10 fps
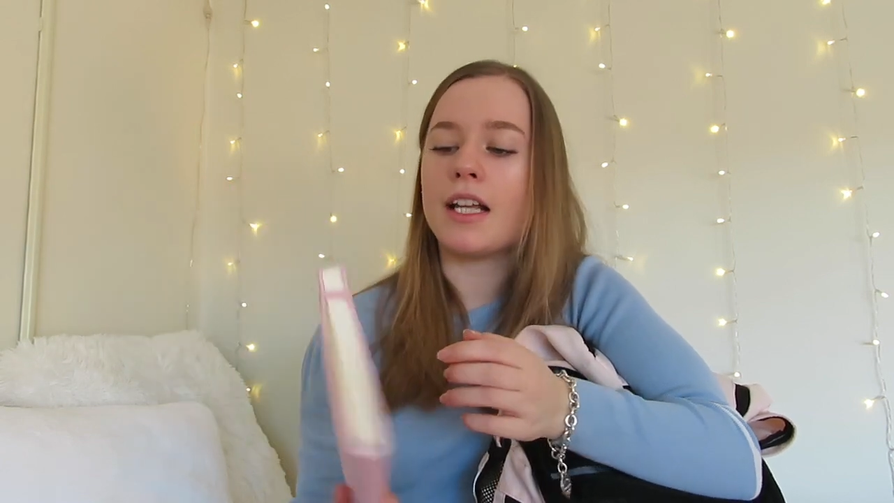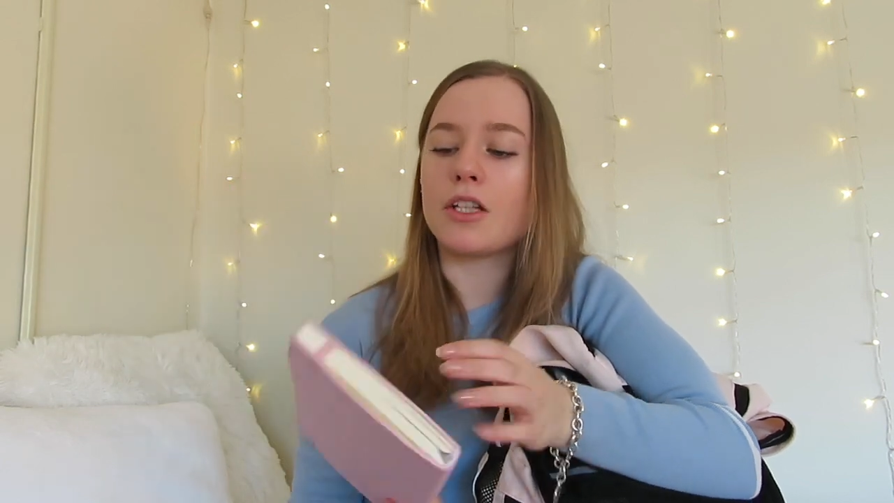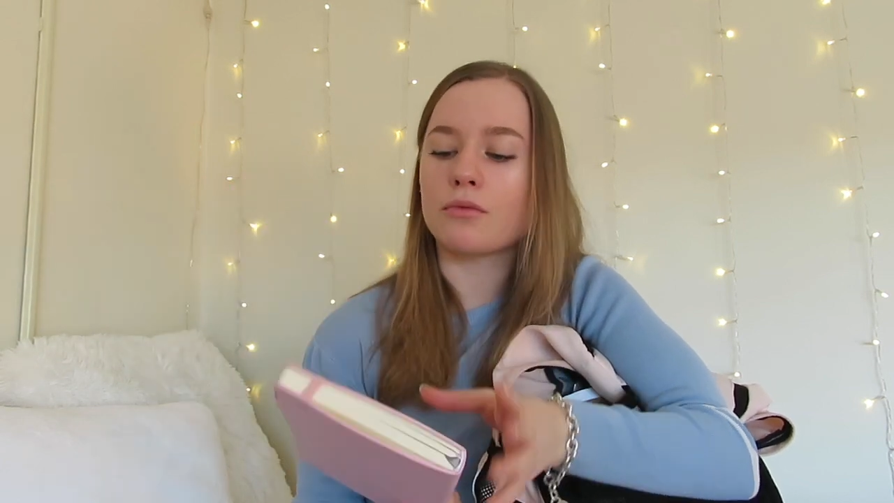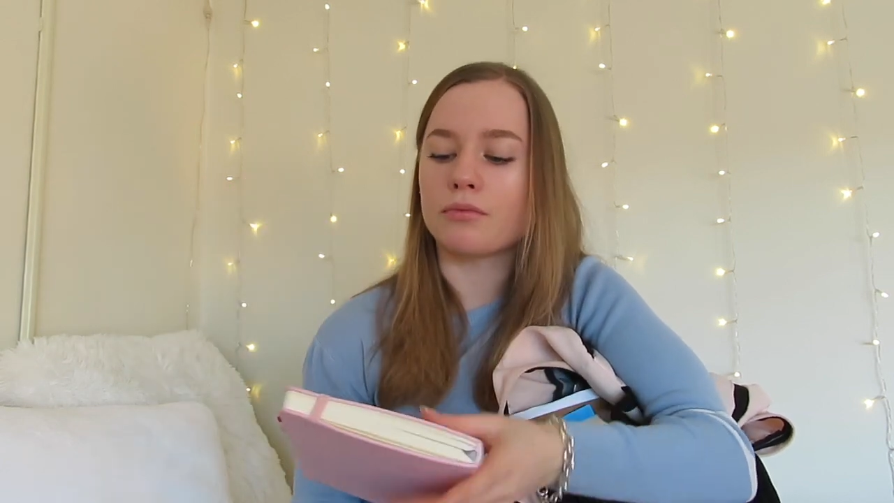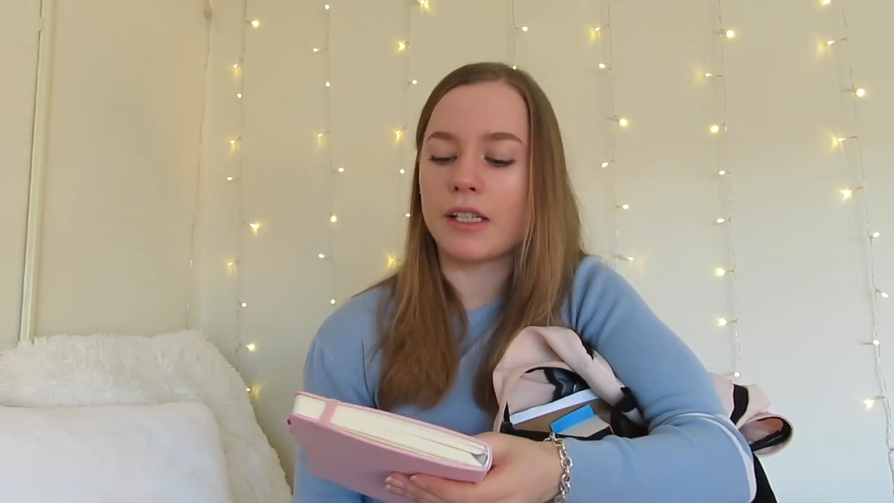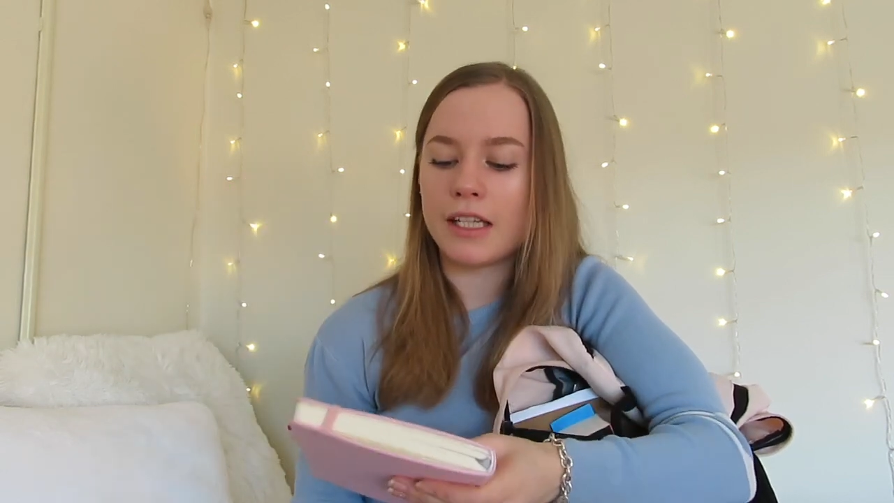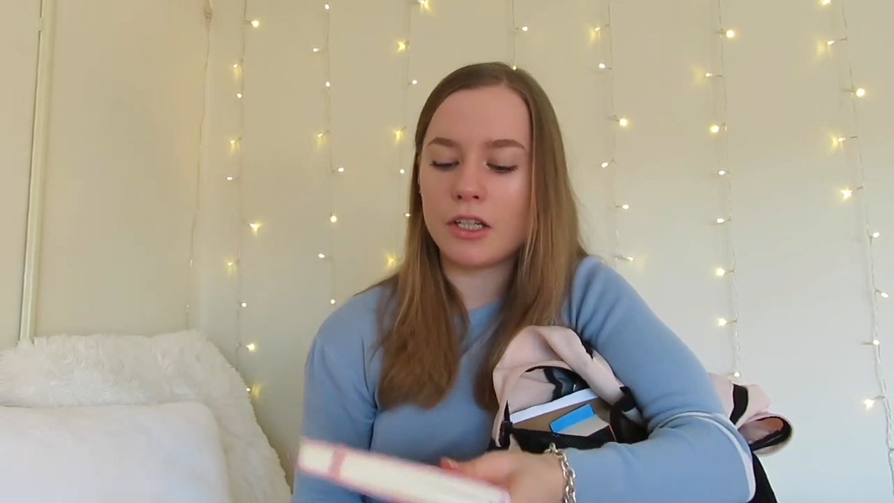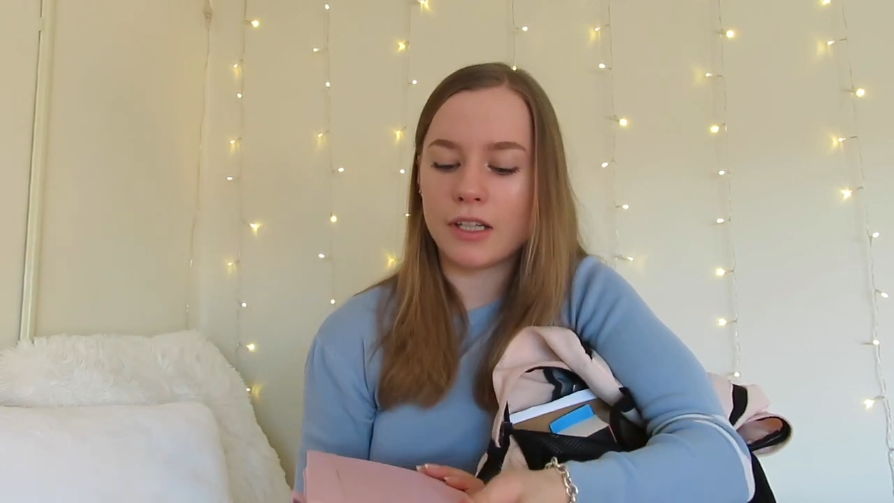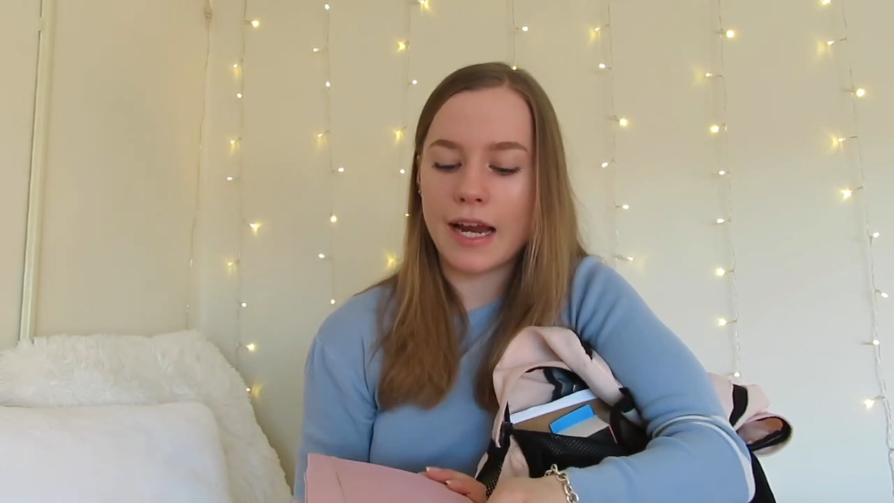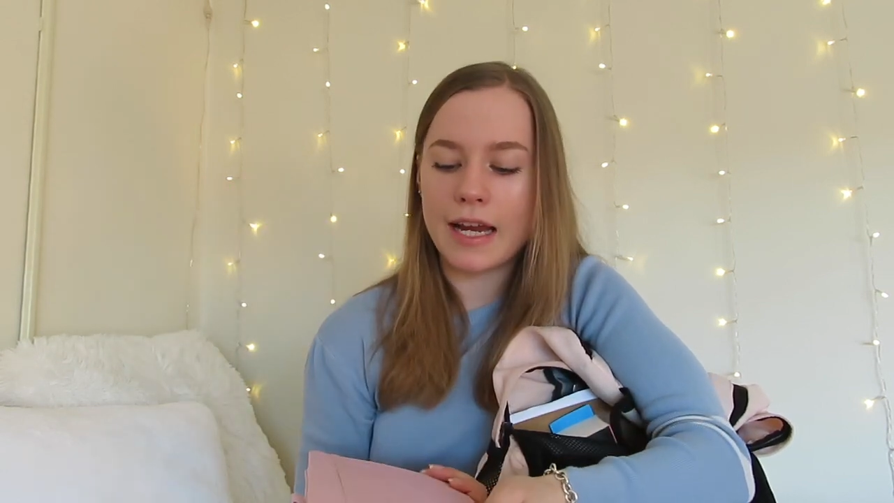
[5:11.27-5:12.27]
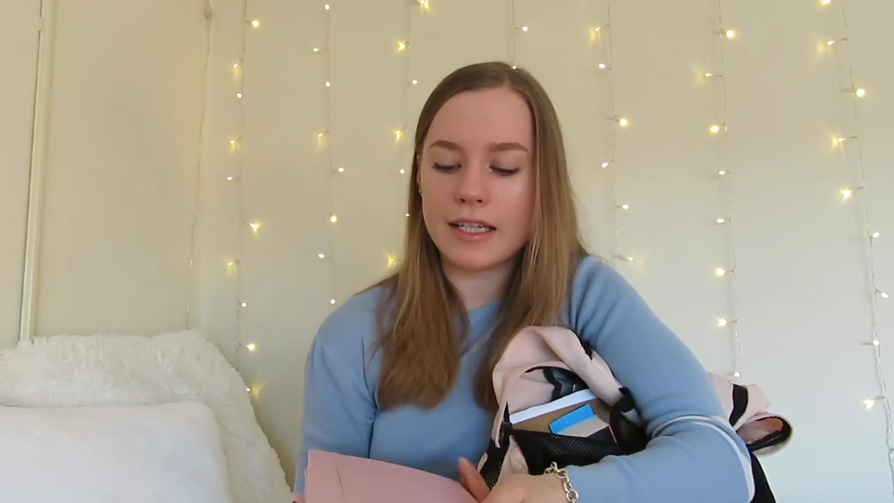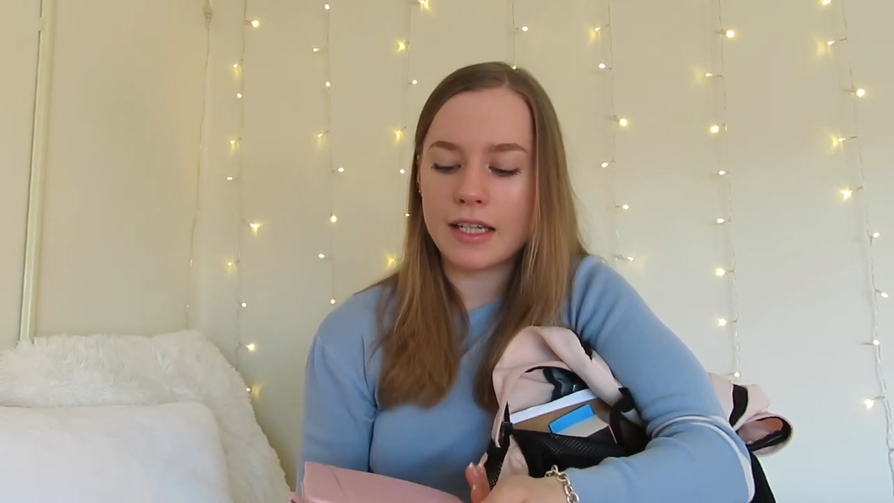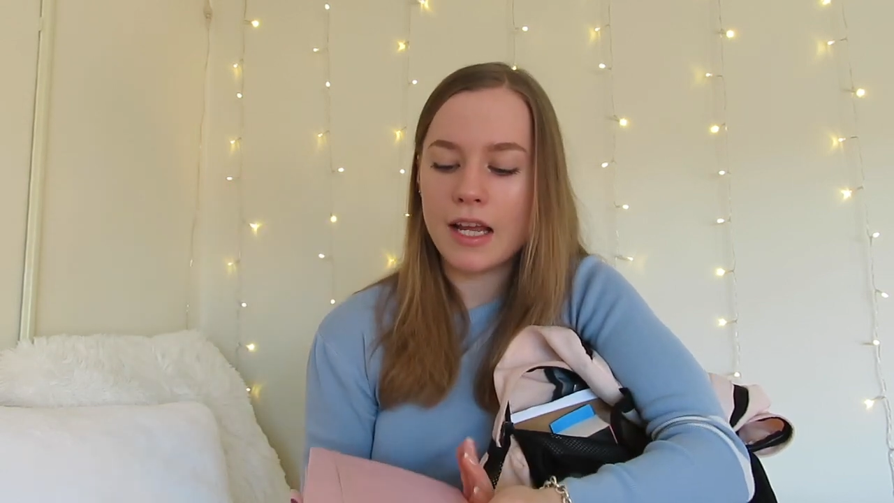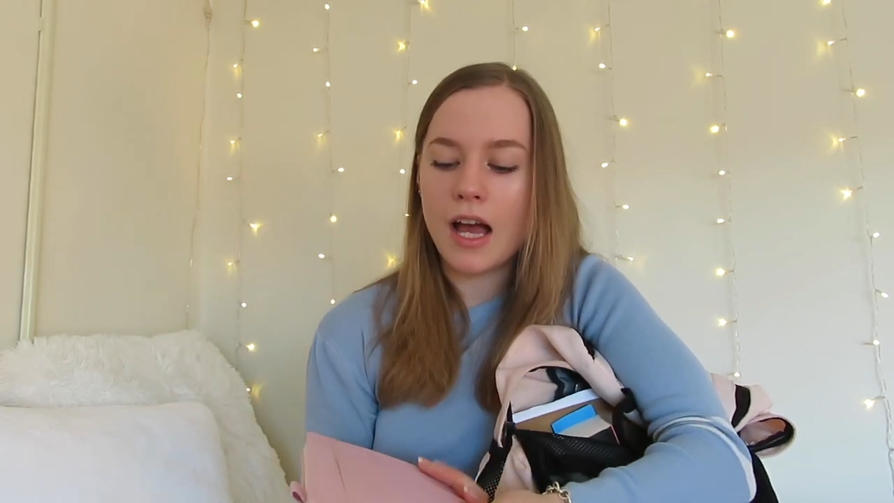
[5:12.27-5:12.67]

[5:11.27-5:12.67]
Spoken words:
It's really great.